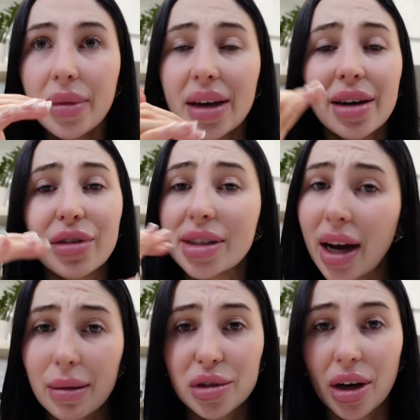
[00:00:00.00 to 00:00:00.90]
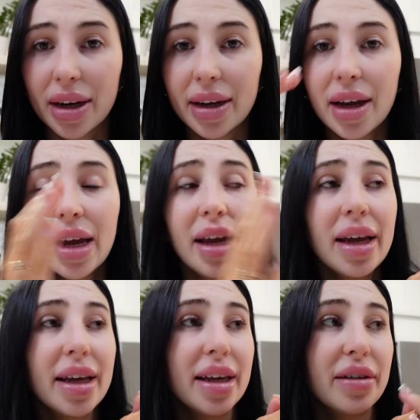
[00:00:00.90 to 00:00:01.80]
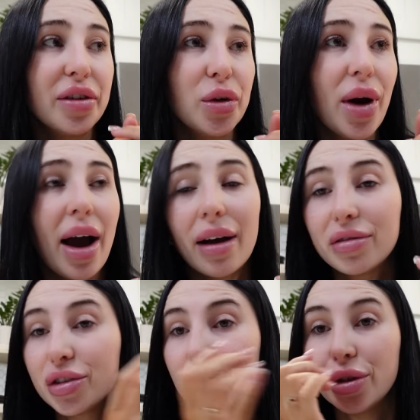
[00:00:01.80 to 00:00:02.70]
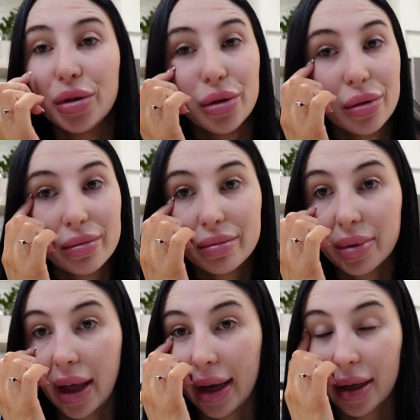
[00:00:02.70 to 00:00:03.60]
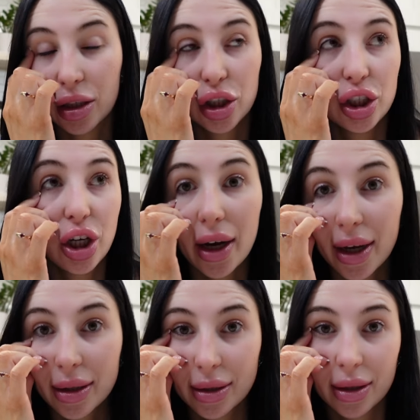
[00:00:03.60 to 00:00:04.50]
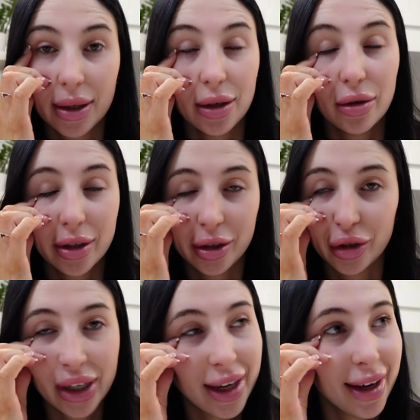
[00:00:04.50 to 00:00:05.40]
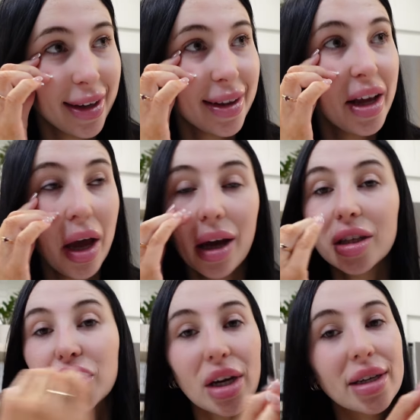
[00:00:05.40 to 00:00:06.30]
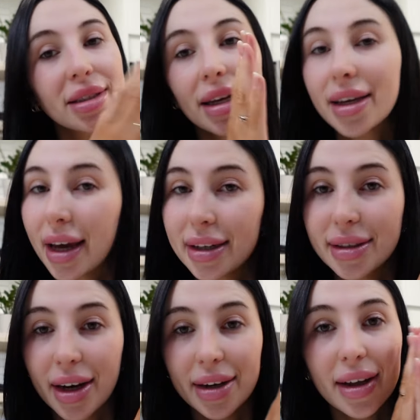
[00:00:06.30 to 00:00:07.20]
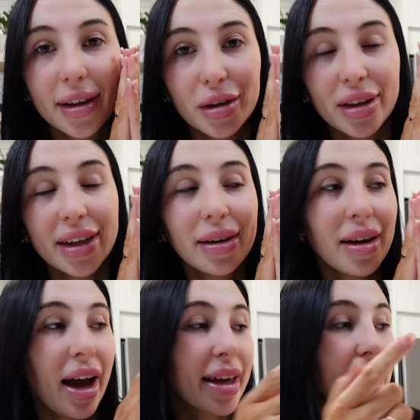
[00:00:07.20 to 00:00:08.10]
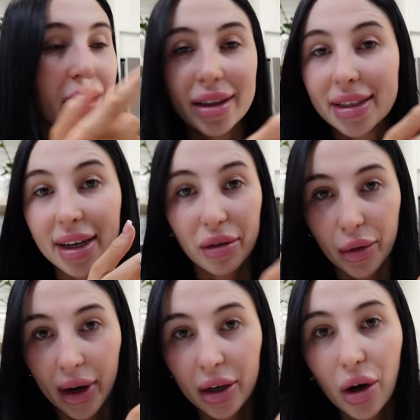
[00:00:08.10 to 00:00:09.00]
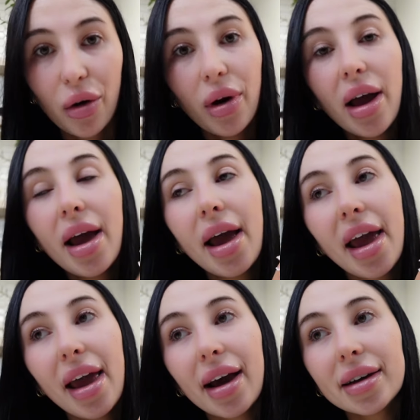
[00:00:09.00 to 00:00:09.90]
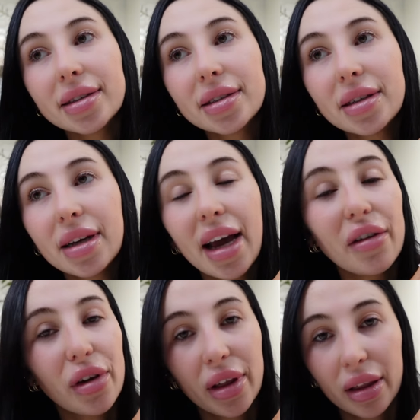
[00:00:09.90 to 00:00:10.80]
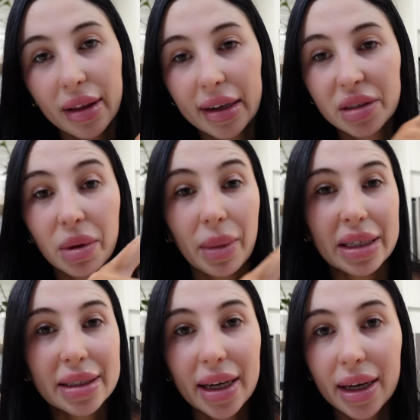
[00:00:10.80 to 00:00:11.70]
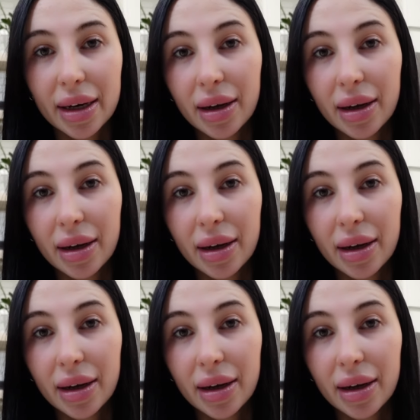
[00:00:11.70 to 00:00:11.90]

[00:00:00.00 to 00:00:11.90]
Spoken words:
different times on it, if you have to like chug it in order to drink it, just get it done. Literally, I carry this everywhere I go and everything thanks me, my skin,